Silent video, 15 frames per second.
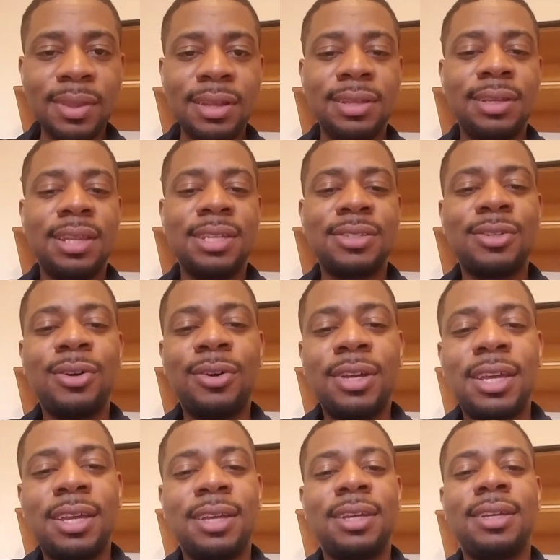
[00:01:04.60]
let's go
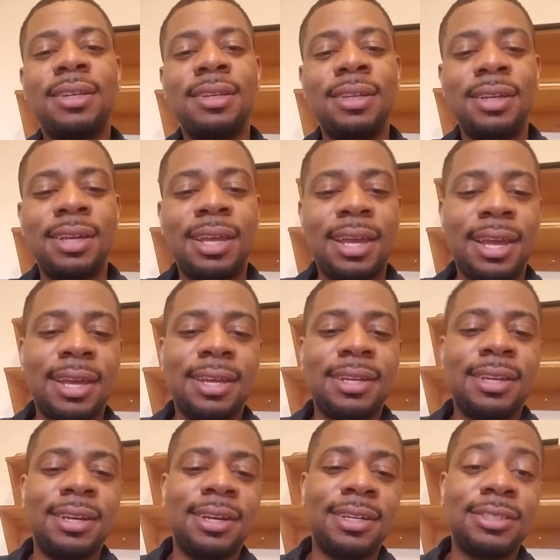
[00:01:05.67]
ahead
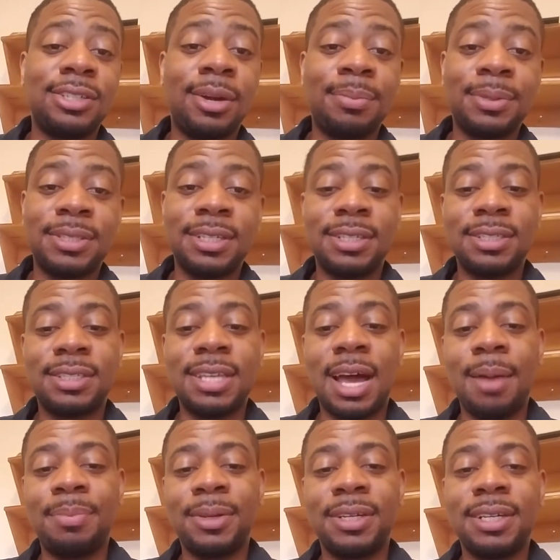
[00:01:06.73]
and jump into this
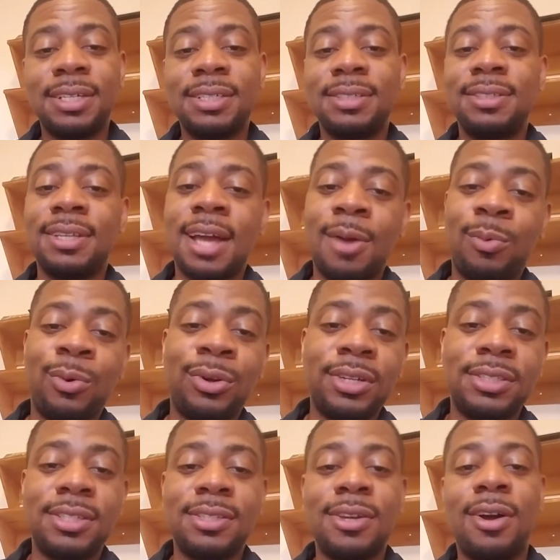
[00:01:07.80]
topic because I
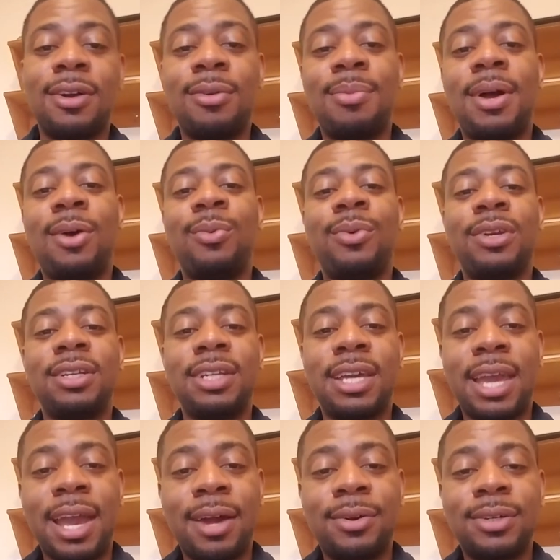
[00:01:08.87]
wanted to talk about one of the
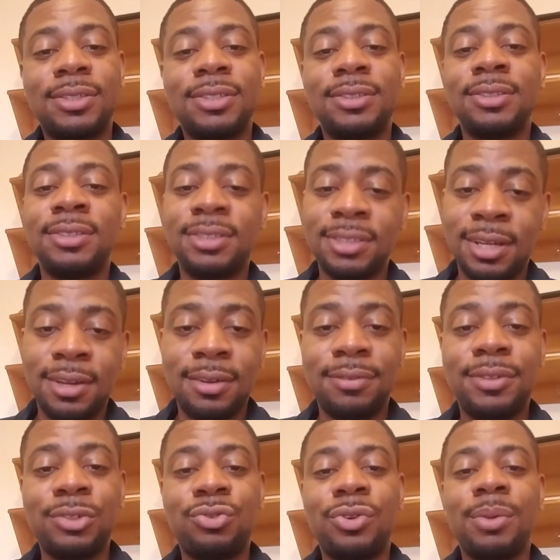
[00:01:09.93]
characters
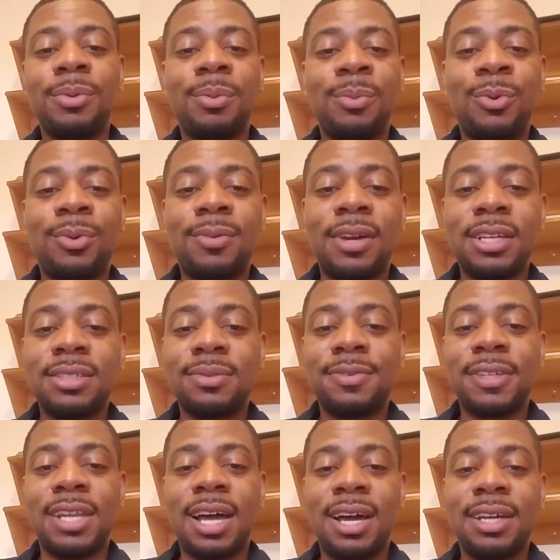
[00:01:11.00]
for Dream No More, Rise of
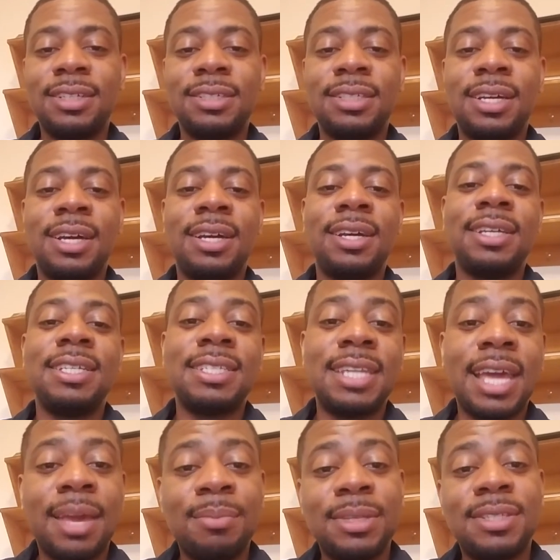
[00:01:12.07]
a Lion. His
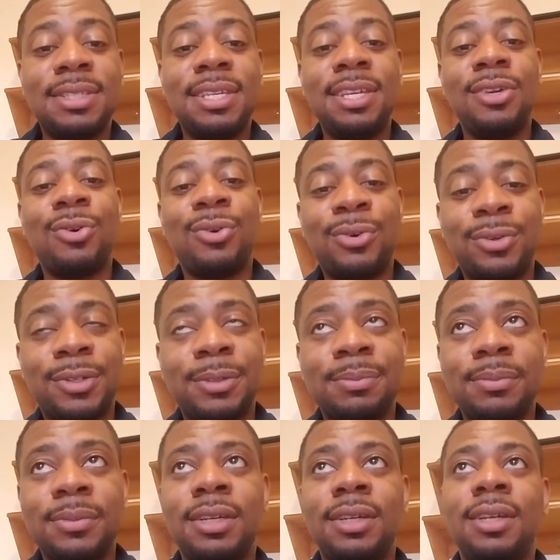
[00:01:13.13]
name is Dior.
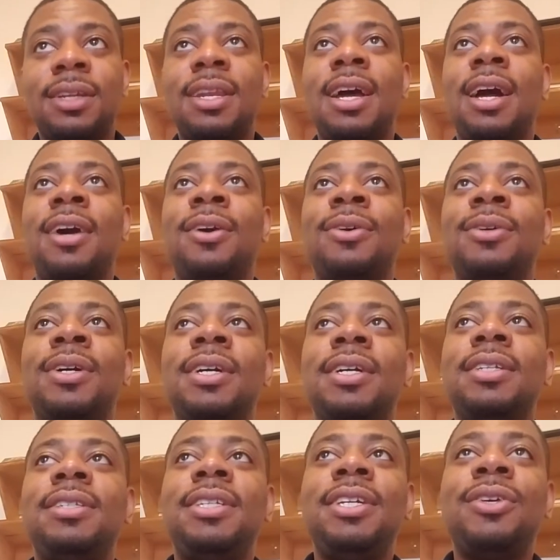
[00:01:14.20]
Now,
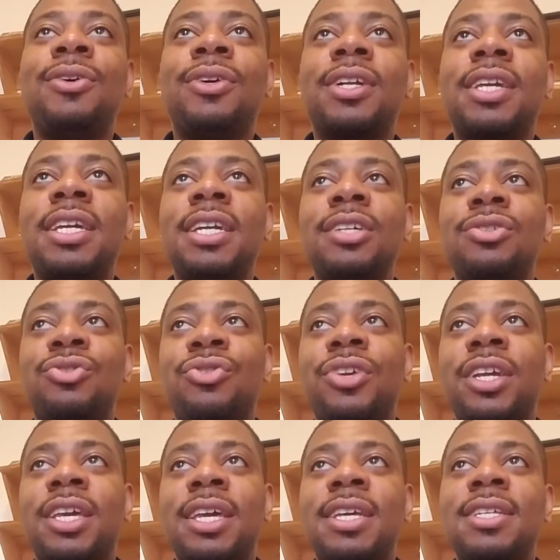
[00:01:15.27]
Dior
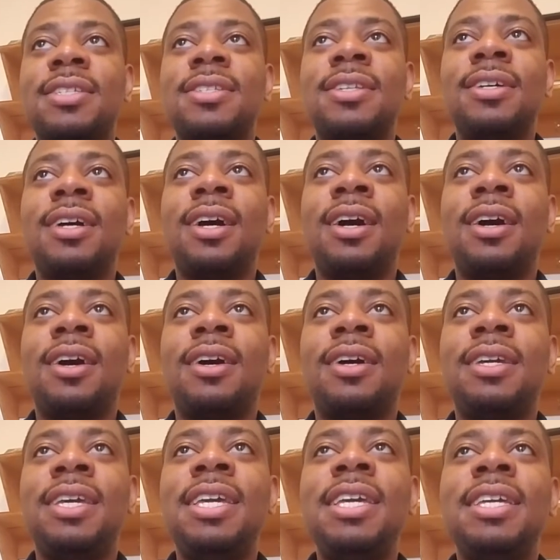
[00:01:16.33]
Kendrick is
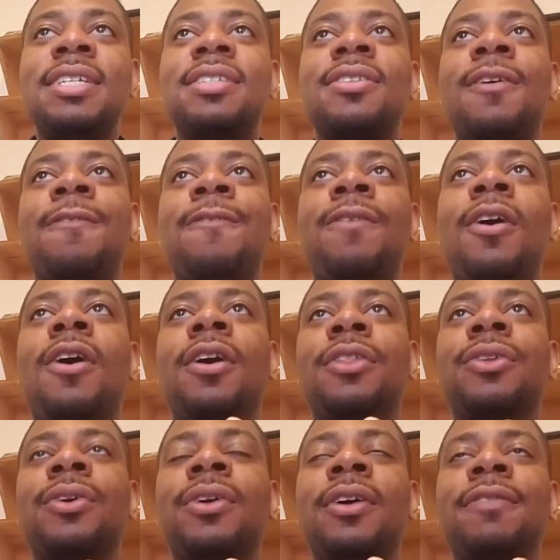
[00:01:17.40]
the
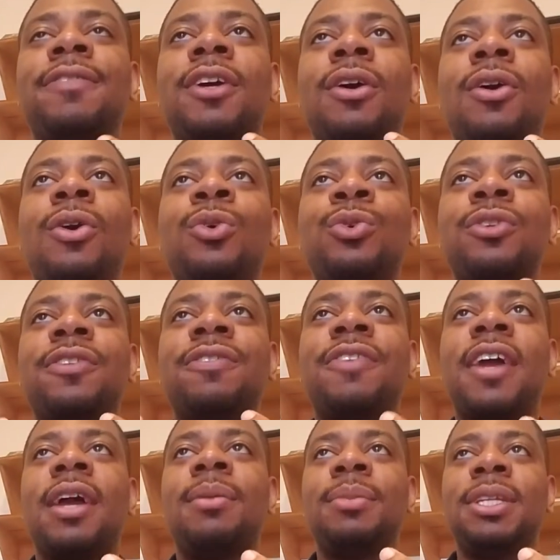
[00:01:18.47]
father of the host
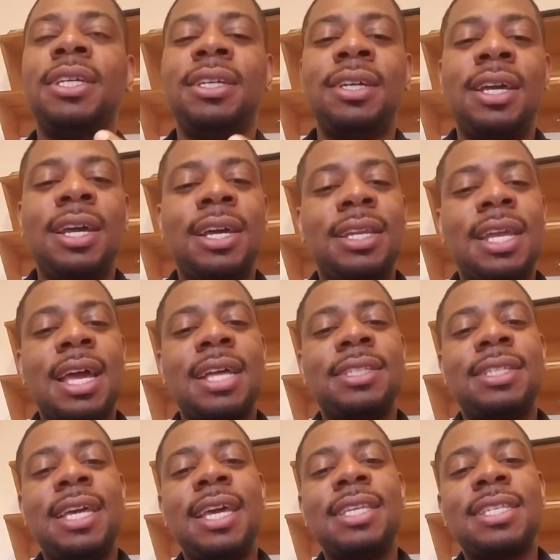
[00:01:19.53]
family that
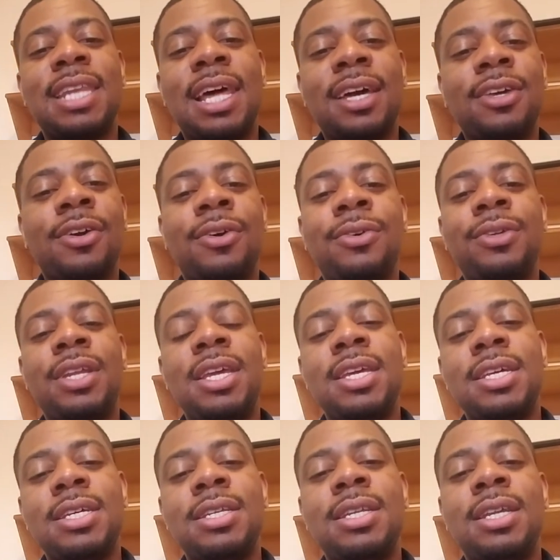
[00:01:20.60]
takes Lyone
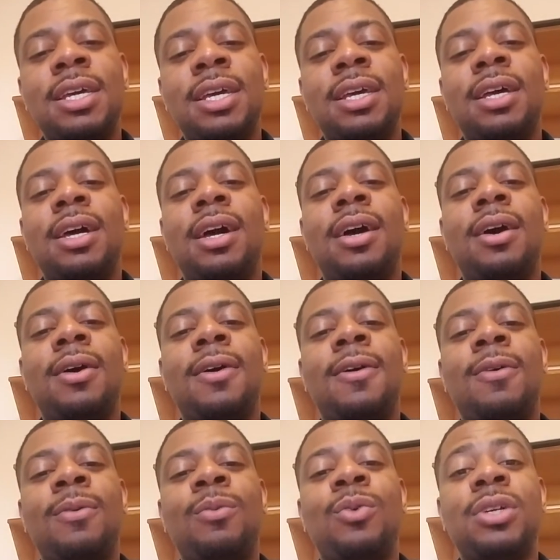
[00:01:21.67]
in.
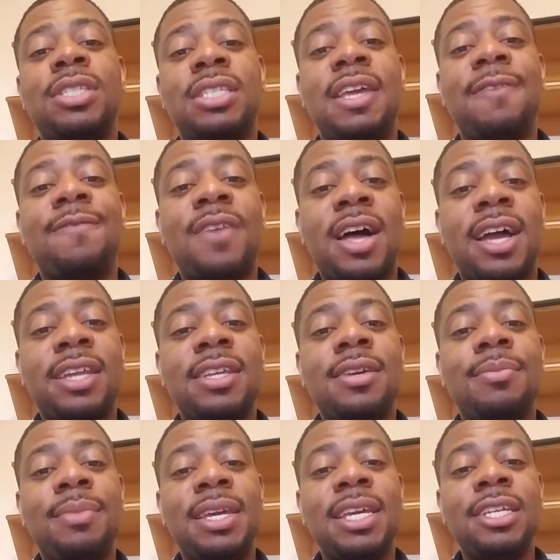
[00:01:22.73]
Once they find
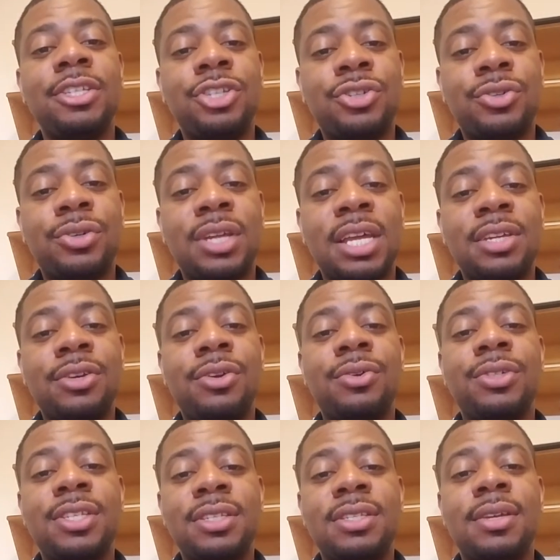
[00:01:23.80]
him injured and
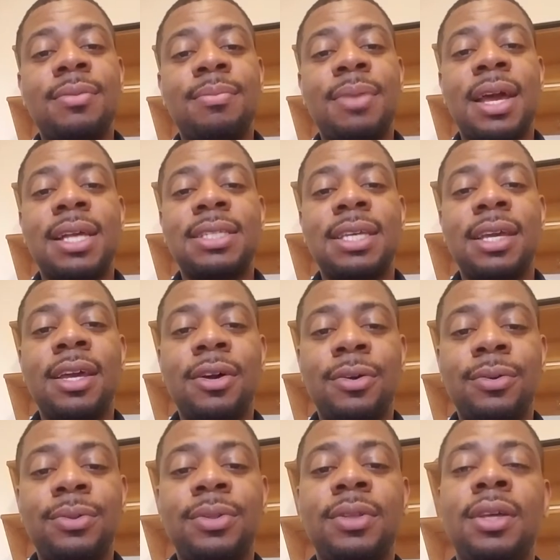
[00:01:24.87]
nurses him back to
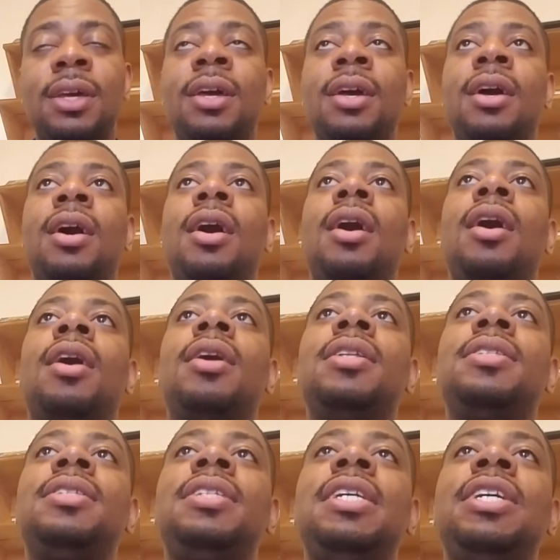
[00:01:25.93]
health.
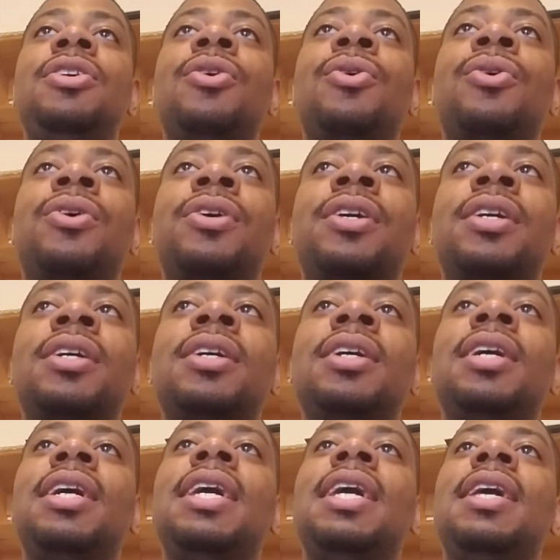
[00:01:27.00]
Dior
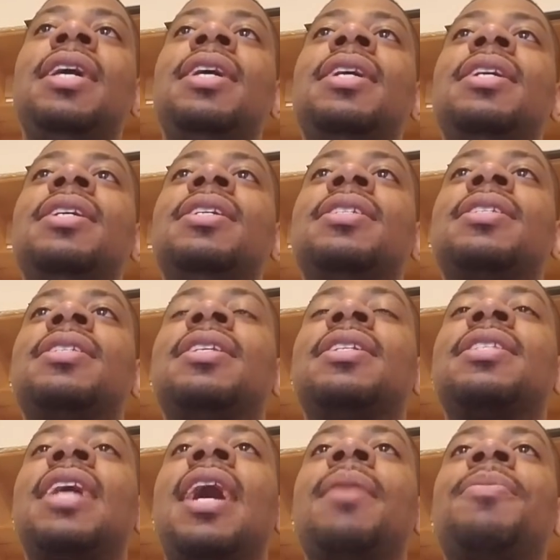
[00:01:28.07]
is the
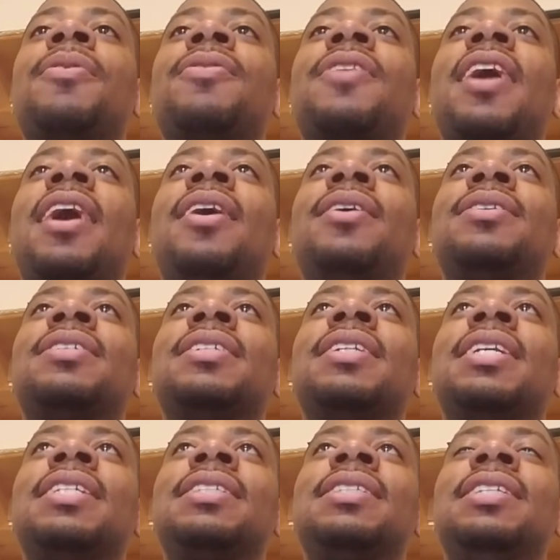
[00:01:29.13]
type of character,
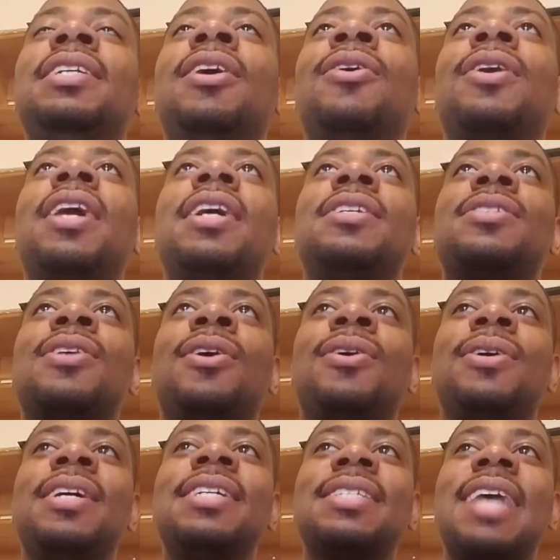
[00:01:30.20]
let's see, okay,
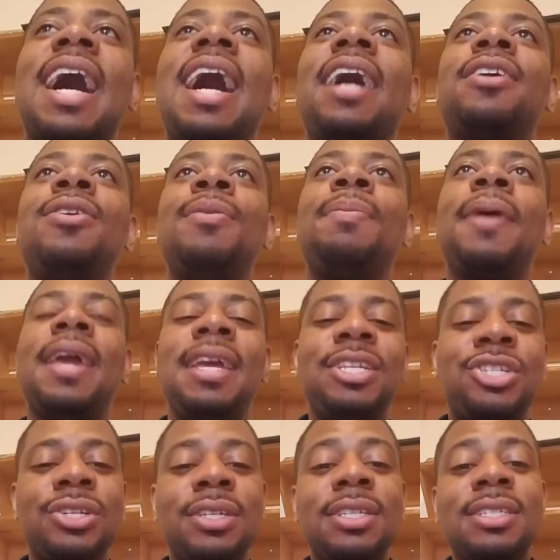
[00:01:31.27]
so his
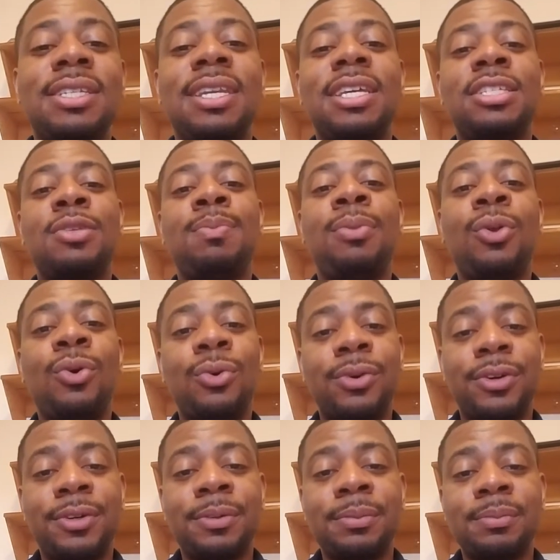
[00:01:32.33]
occupation is an
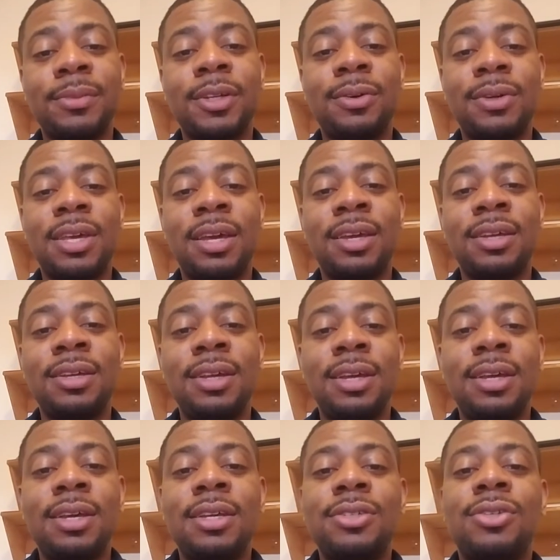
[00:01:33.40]
explorer, okay?
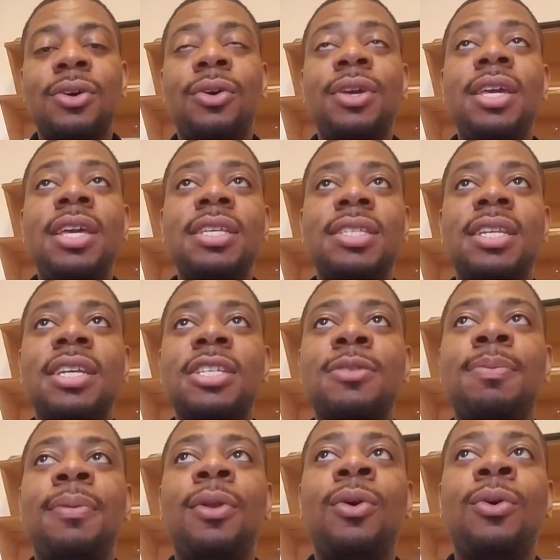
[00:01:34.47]
So he's an
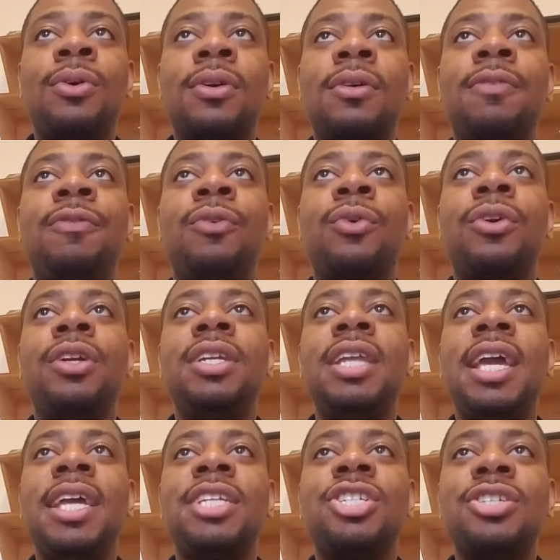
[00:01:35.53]
explorer for a
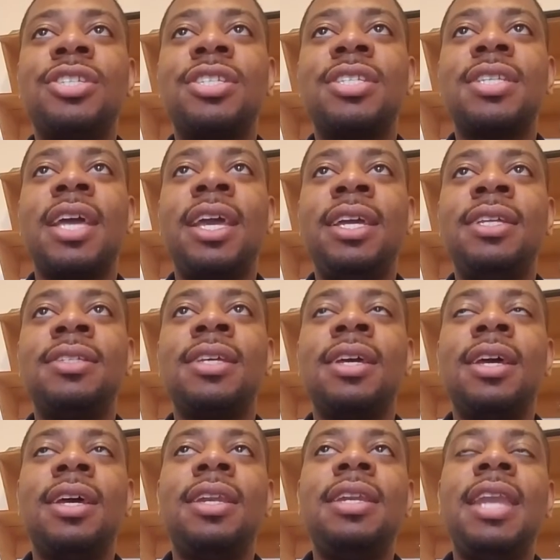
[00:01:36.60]
nation state
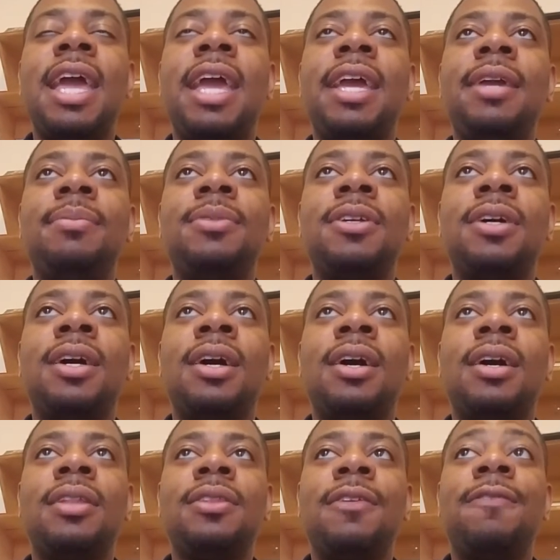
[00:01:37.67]
named
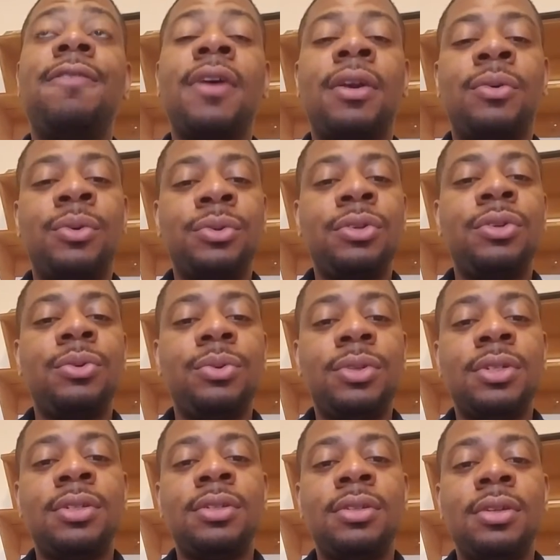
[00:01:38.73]
the Federal
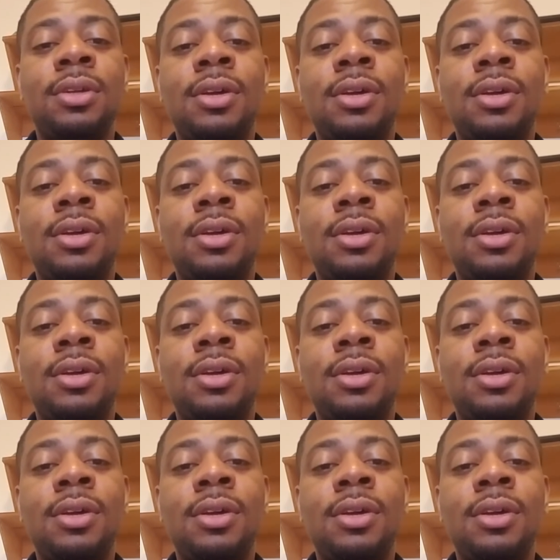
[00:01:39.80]
Union,